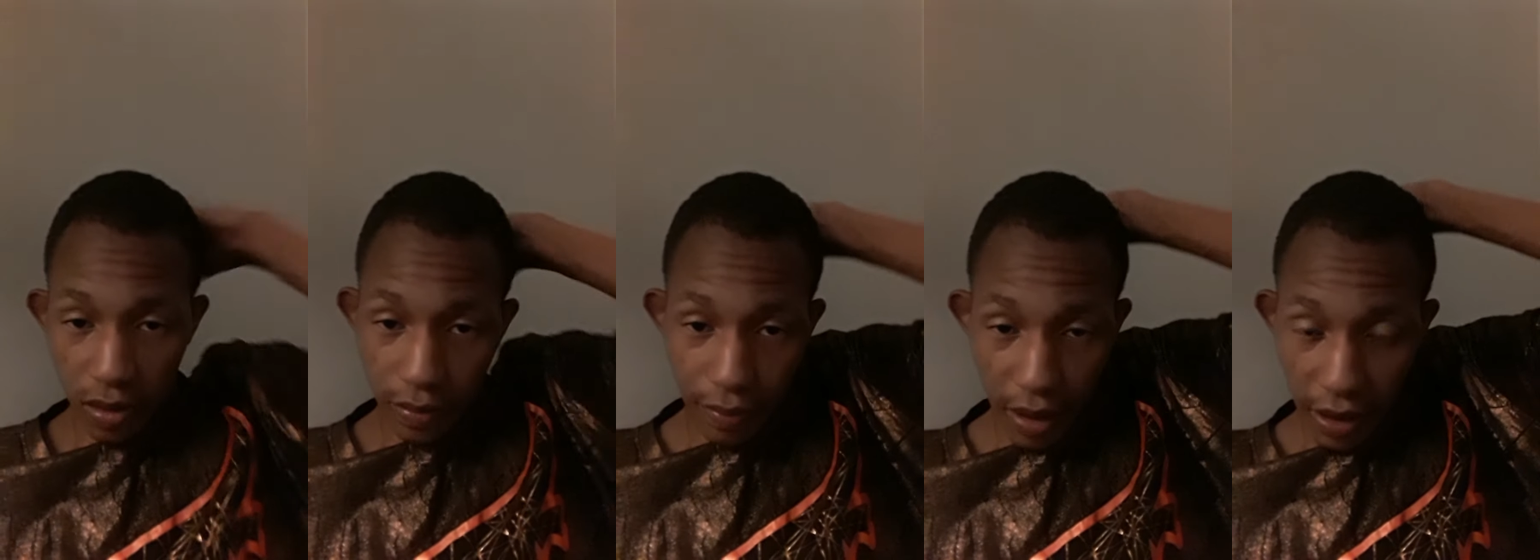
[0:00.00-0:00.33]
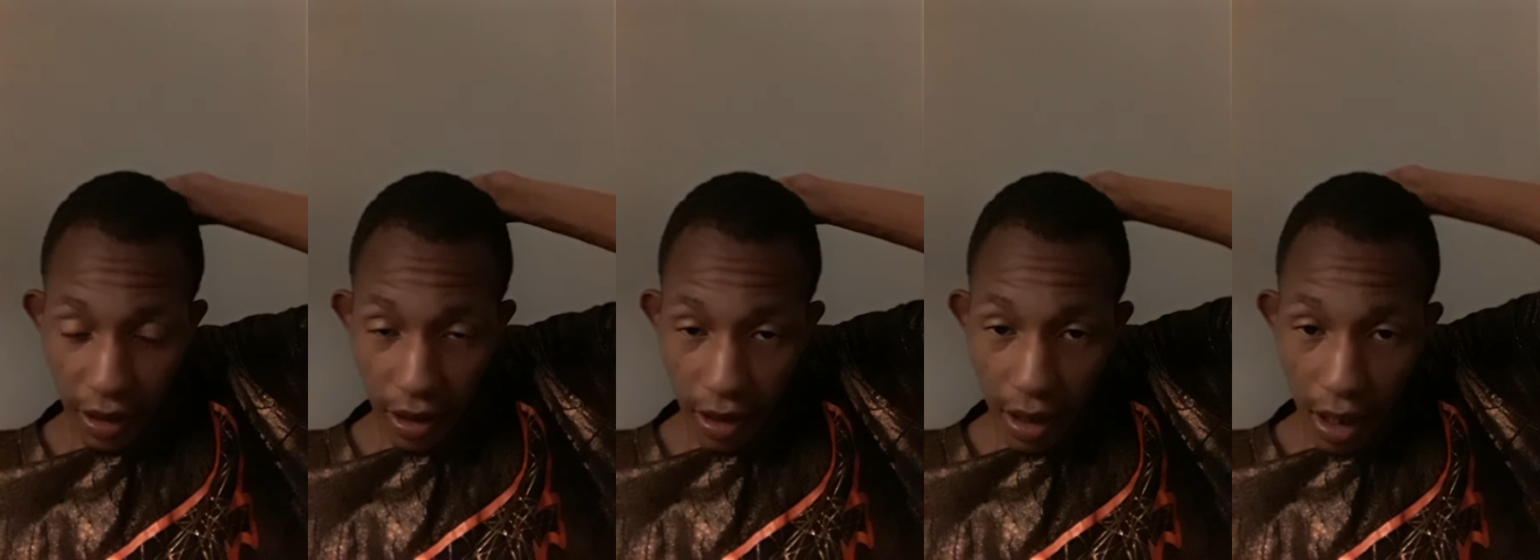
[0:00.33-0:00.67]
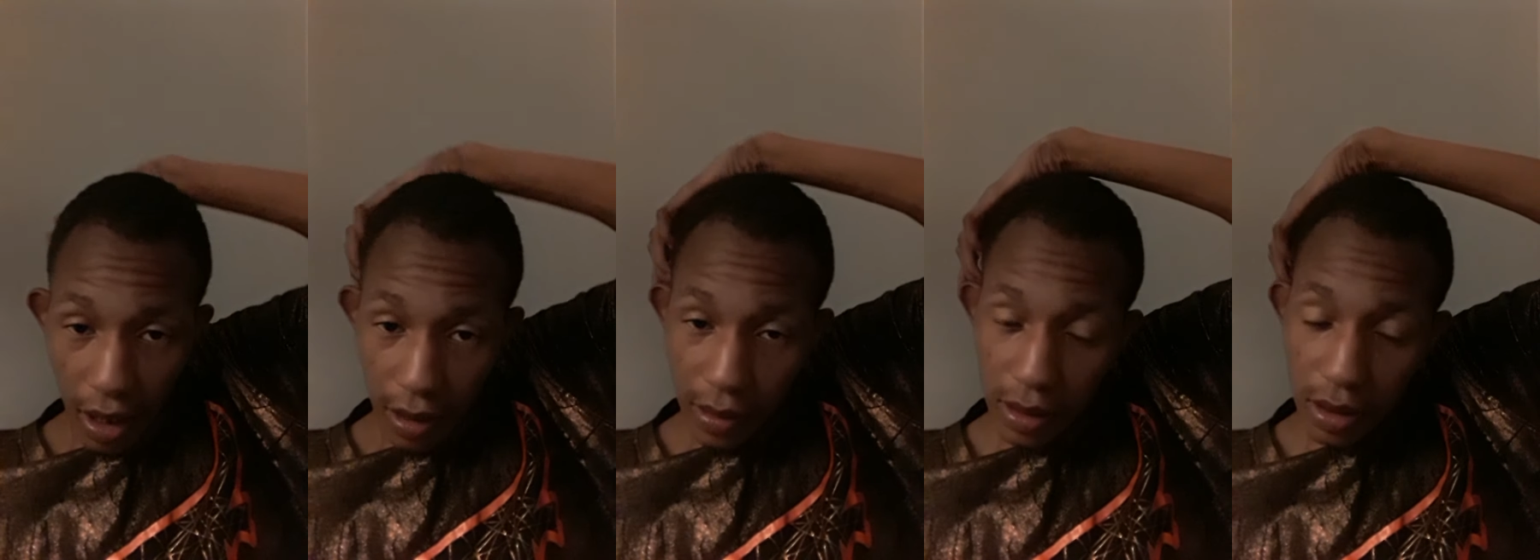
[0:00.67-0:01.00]
But yeah,
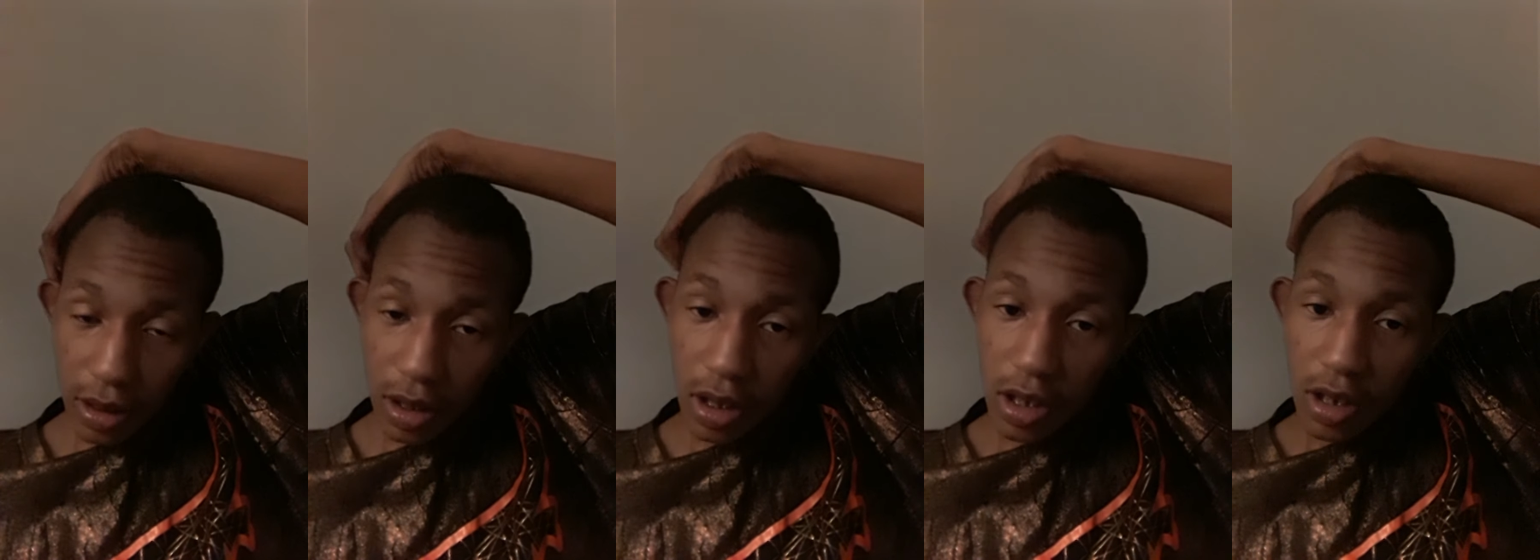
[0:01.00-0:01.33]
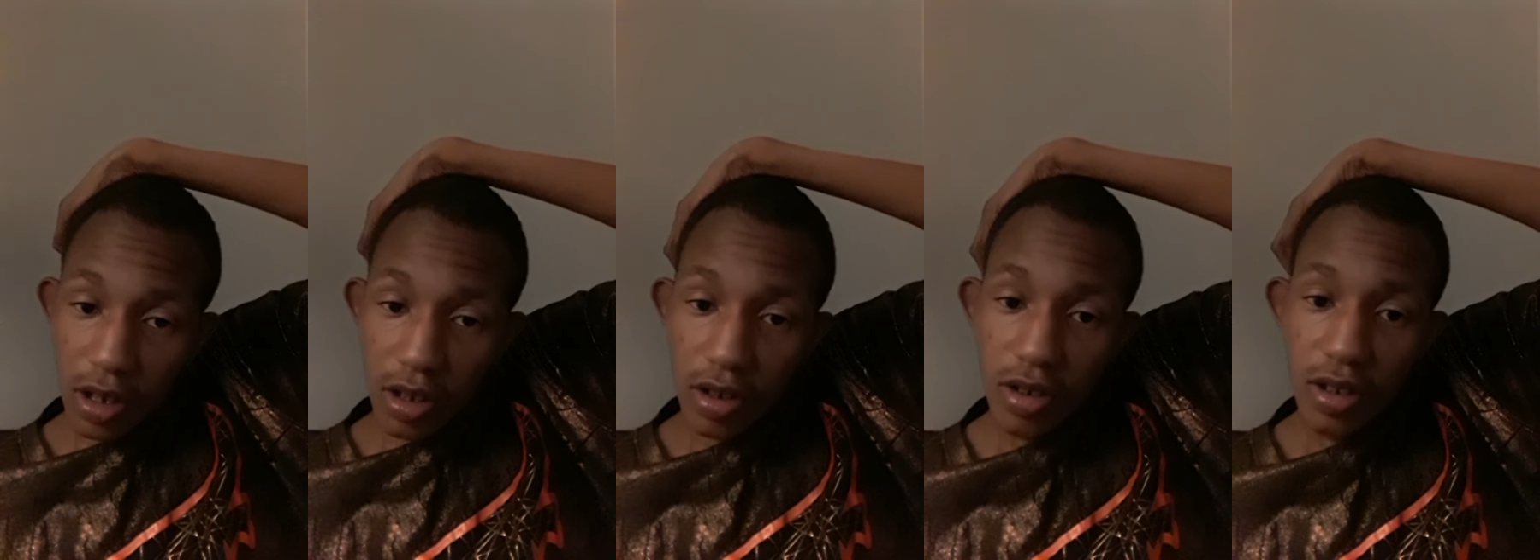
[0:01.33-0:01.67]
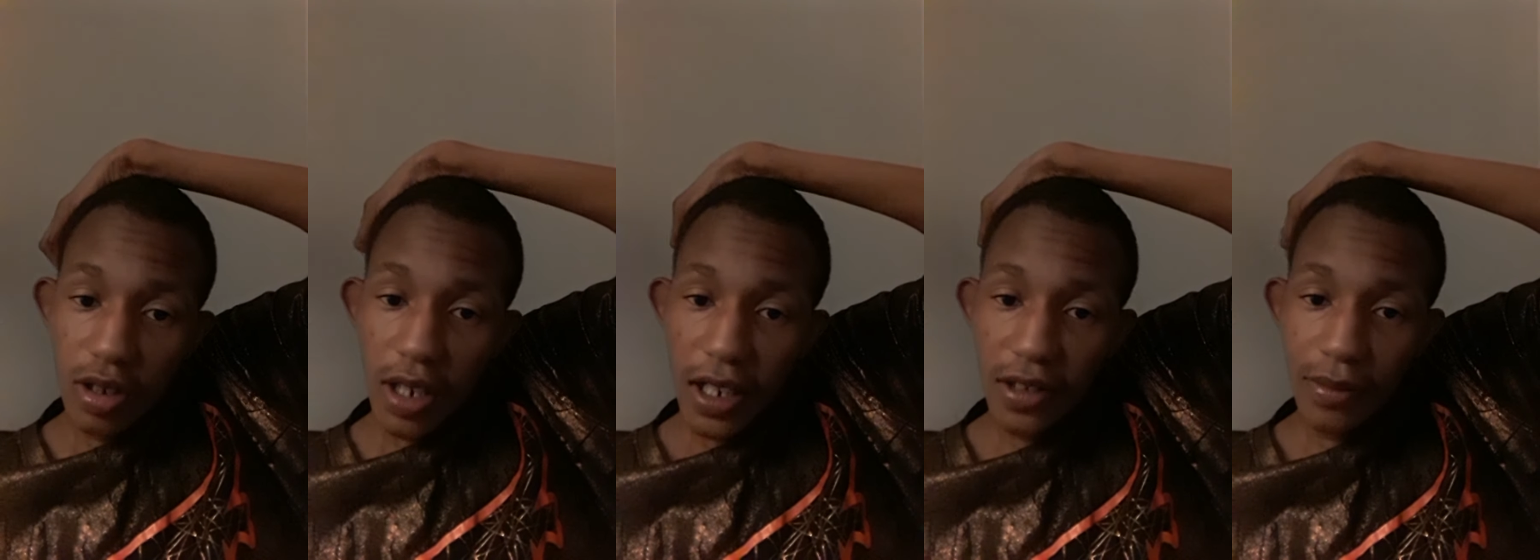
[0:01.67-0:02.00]
y'all.
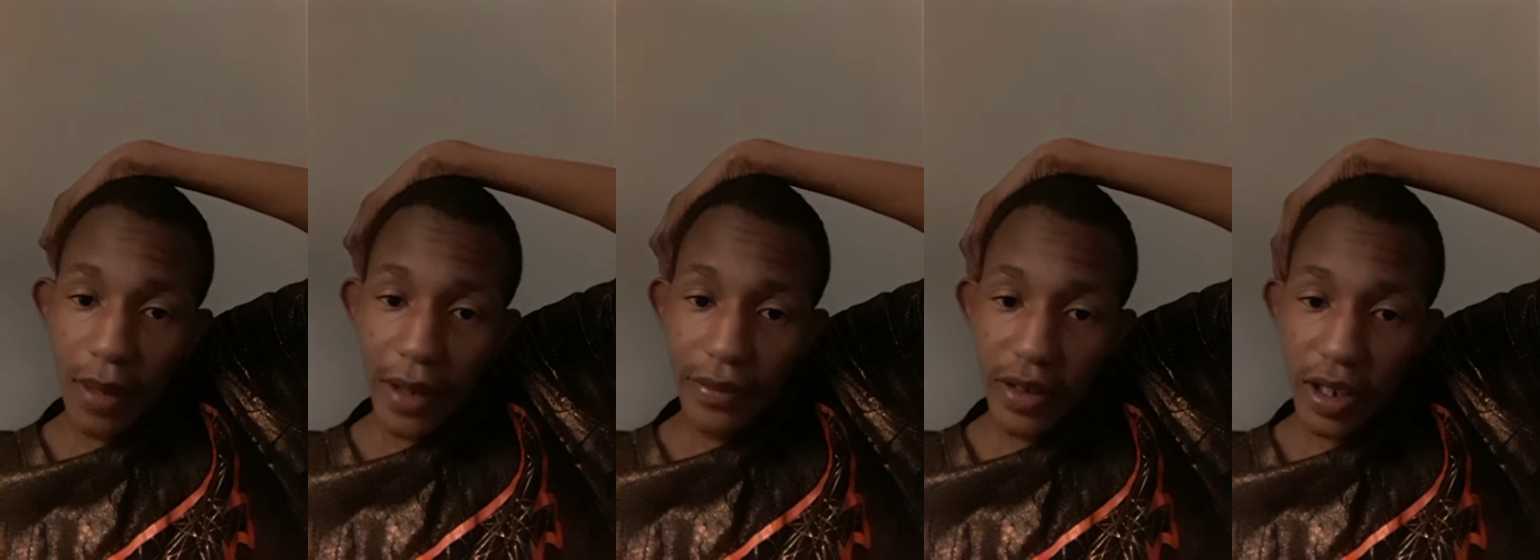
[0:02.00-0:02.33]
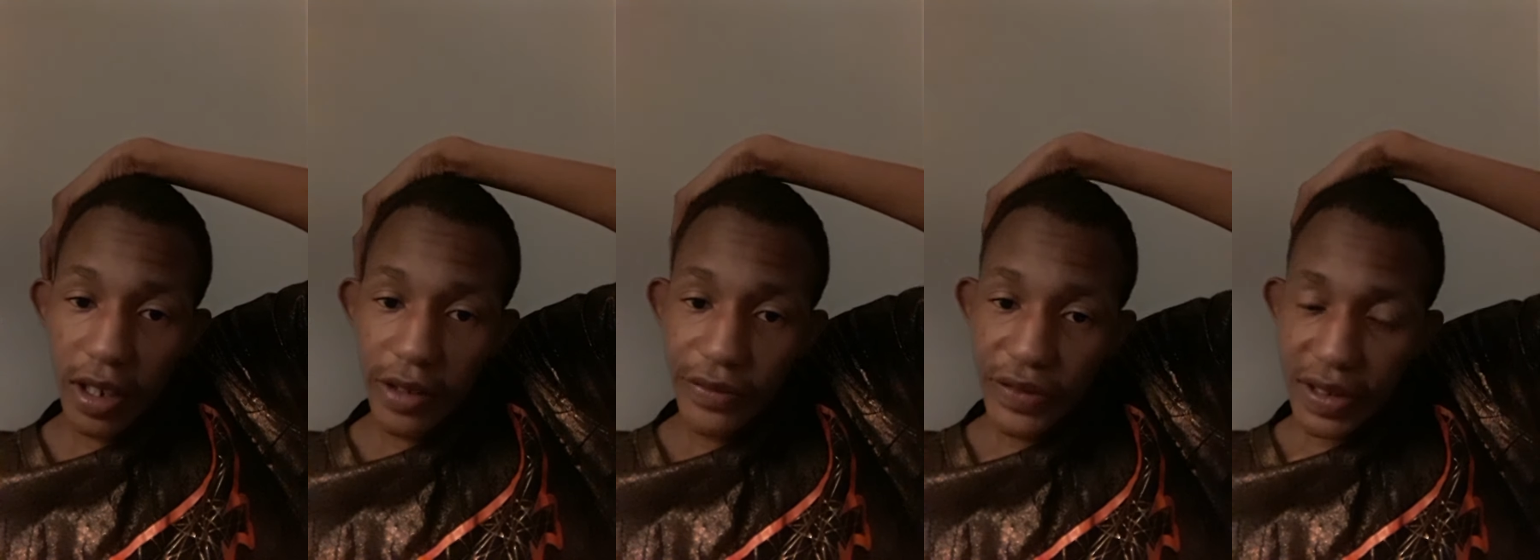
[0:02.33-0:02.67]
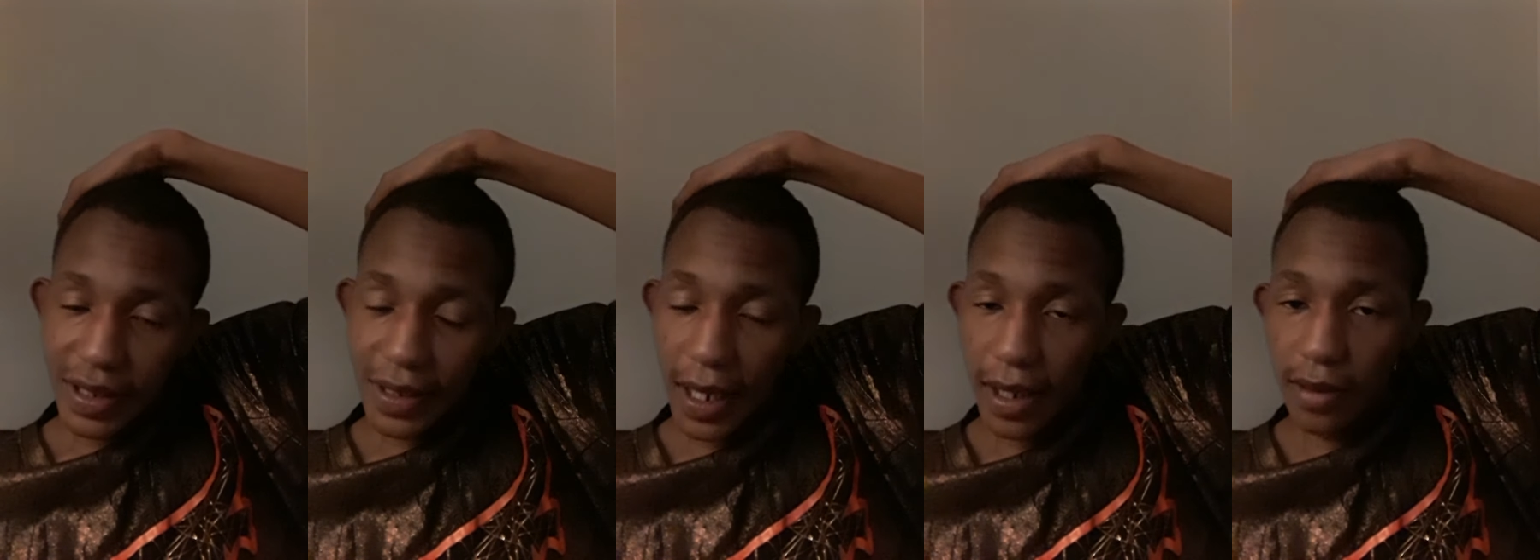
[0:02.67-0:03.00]
That's my video for
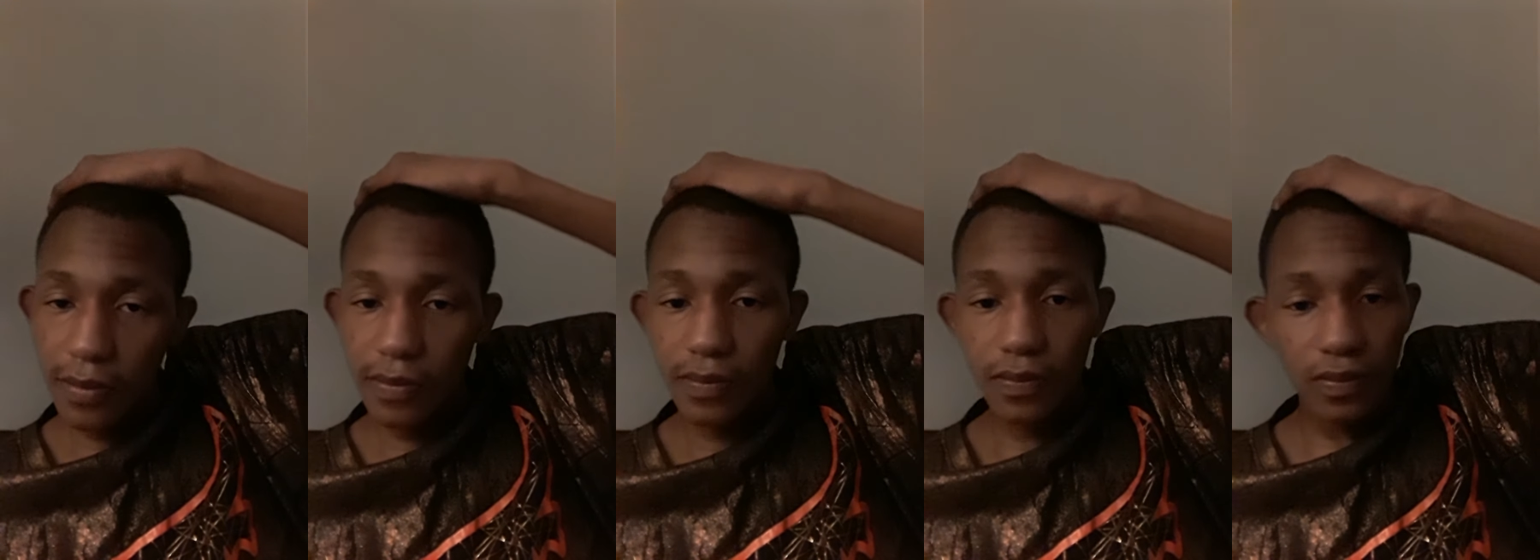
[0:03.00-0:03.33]
today.